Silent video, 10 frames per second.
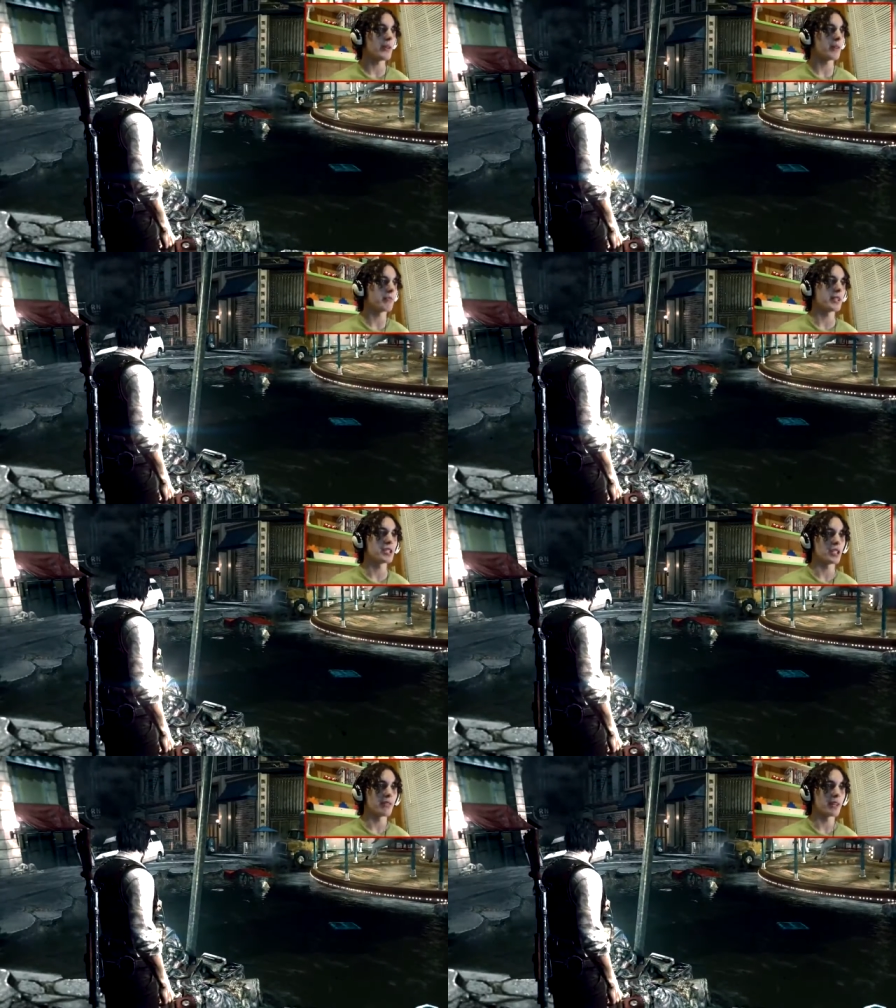you, I'm pretty
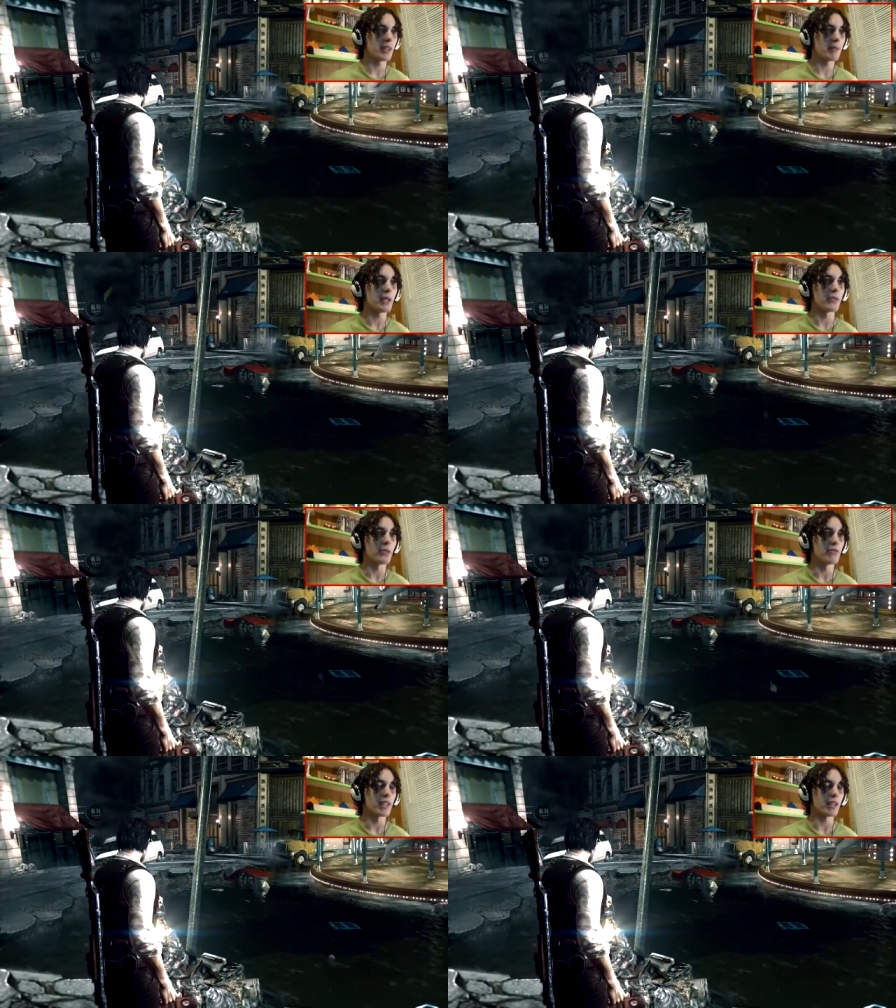sure we're gonna beat
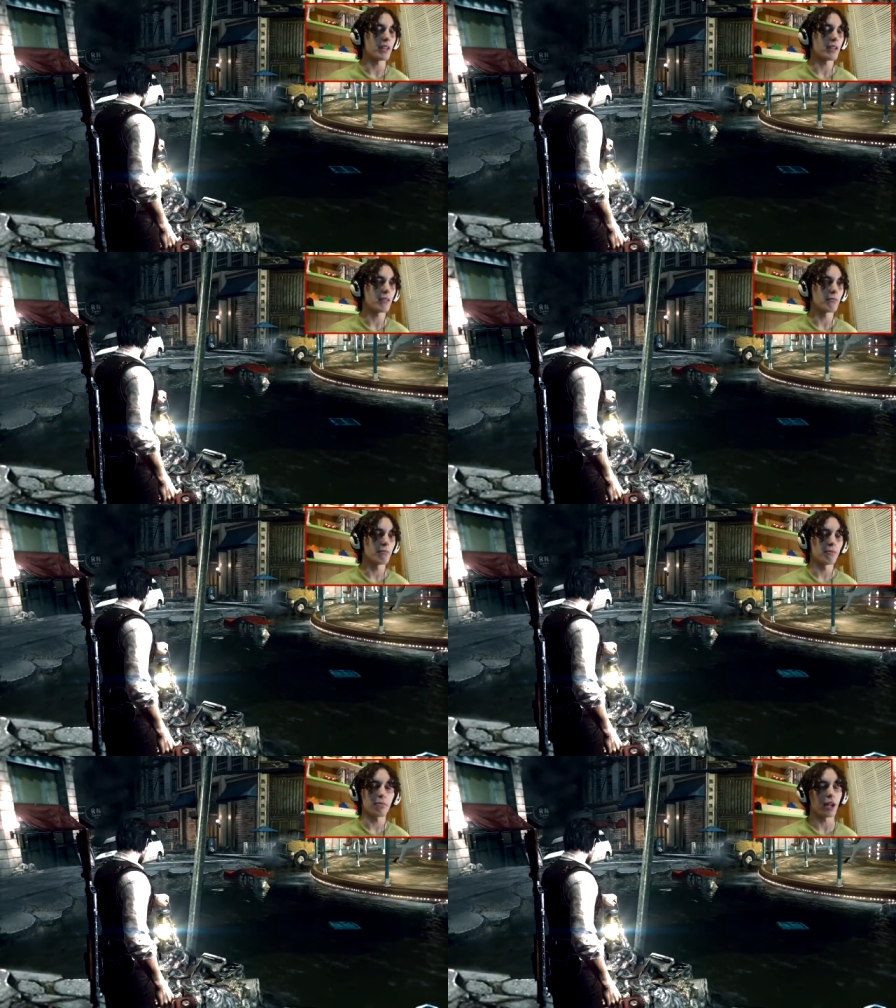Ruvik.
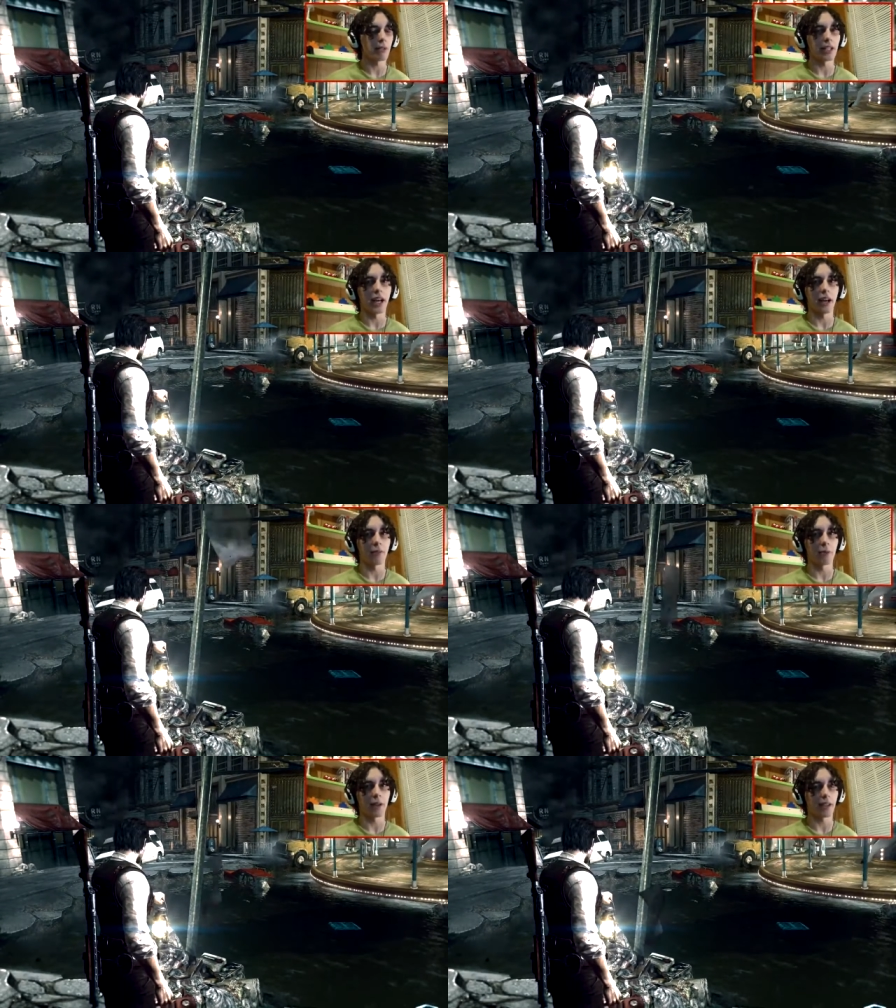Probably not.
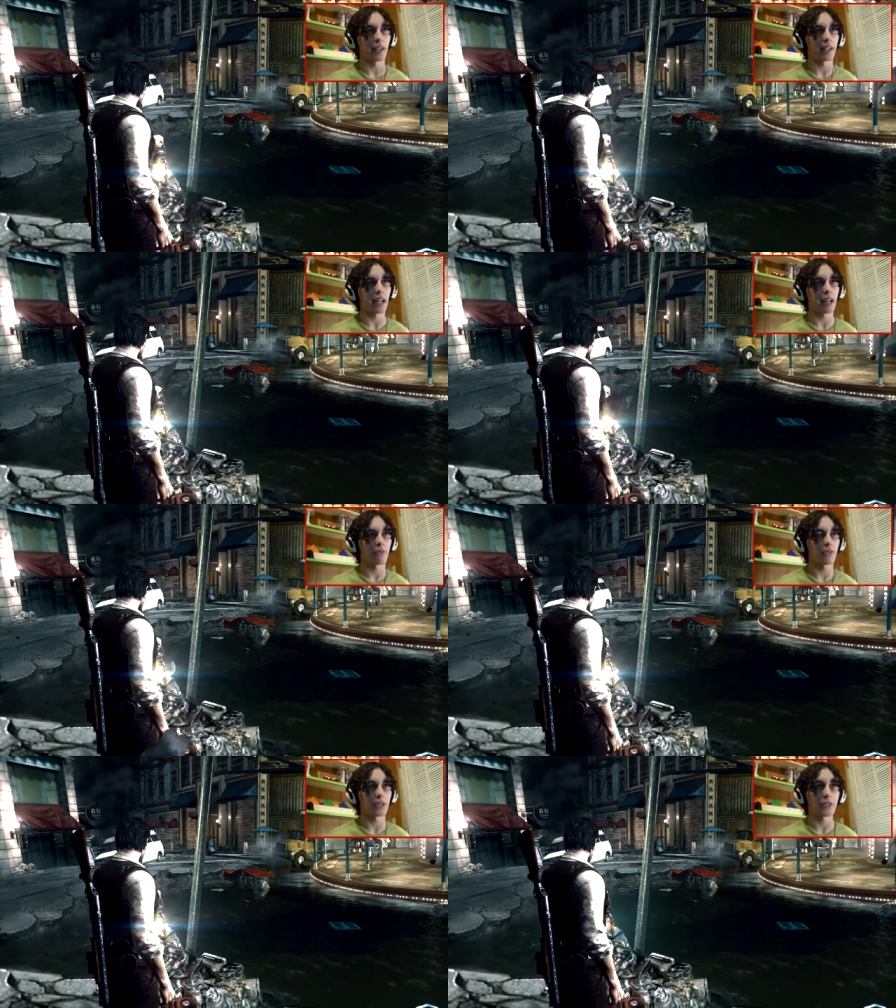We're probably gonna die the
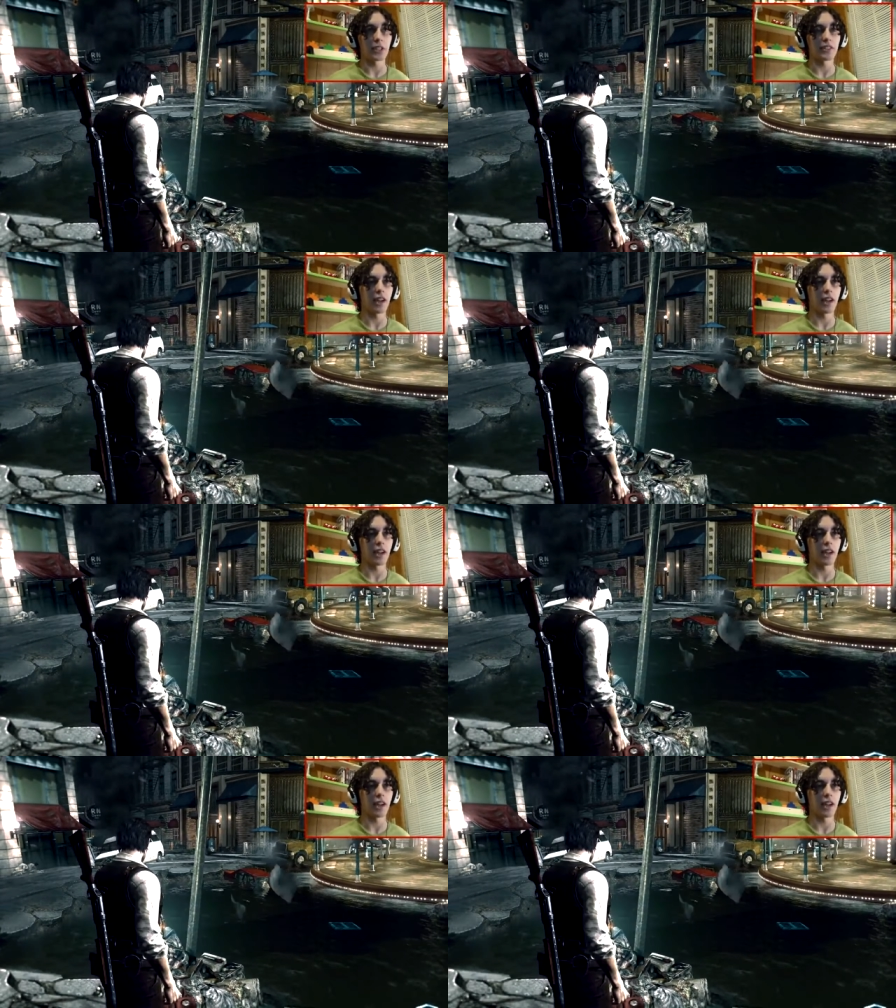first three